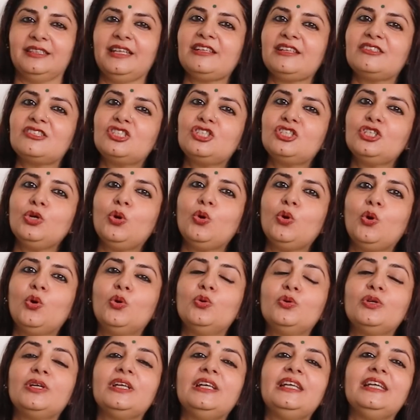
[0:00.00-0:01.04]
That's the
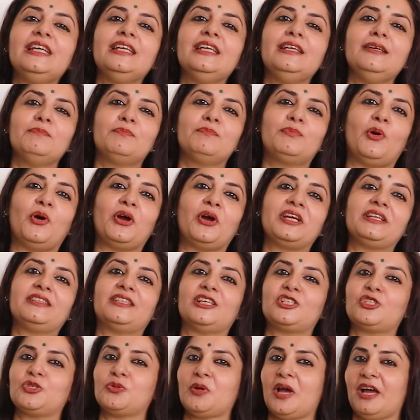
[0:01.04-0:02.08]
only point
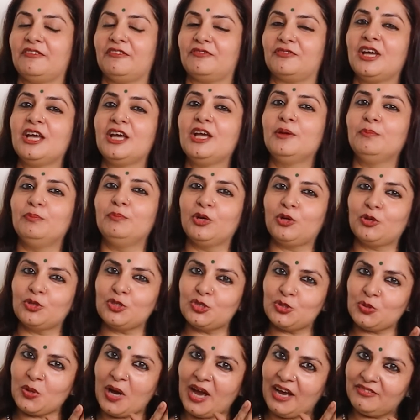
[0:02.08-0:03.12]
that you have,
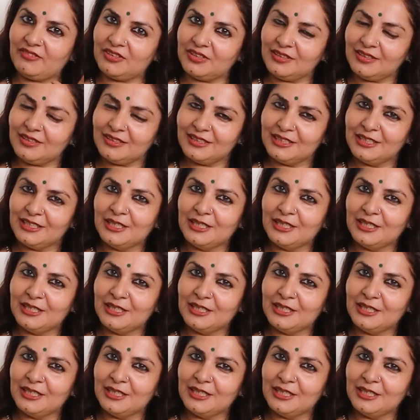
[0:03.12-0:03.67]
because you have a